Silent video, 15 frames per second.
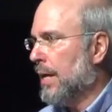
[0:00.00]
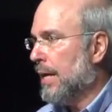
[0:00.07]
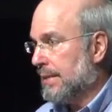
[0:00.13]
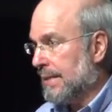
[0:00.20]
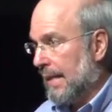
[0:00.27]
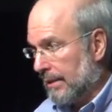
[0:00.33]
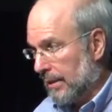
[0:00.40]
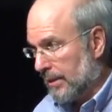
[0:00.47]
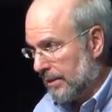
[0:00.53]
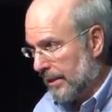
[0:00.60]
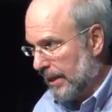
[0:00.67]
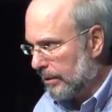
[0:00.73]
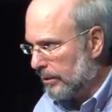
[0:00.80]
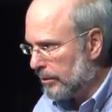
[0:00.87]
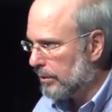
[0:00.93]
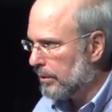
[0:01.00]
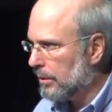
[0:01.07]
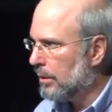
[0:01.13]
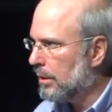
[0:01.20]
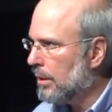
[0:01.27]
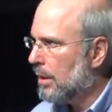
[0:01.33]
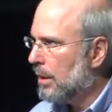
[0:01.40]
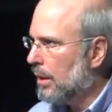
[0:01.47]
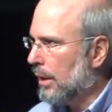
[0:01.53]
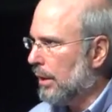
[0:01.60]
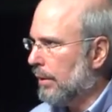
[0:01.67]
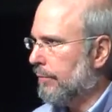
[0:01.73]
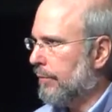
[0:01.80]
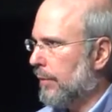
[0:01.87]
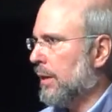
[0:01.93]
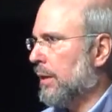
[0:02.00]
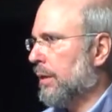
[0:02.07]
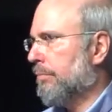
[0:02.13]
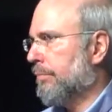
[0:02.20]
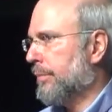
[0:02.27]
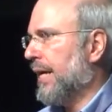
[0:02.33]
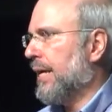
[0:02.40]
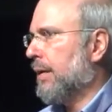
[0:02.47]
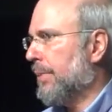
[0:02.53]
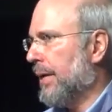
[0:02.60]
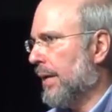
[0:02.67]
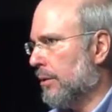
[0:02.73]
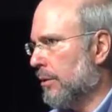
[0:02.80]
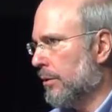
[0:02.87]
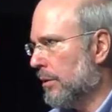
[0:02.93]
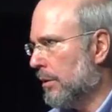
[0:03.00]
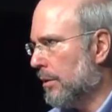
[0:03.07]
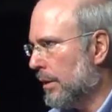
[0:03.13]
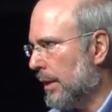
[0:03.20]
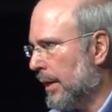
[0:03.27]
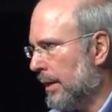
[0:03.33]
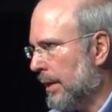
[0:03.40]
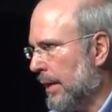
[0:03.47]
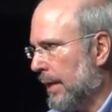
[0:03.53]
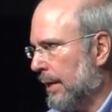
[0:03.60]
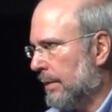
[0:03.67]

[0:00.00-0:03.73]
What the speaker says: is at the center of Planned Parenthood and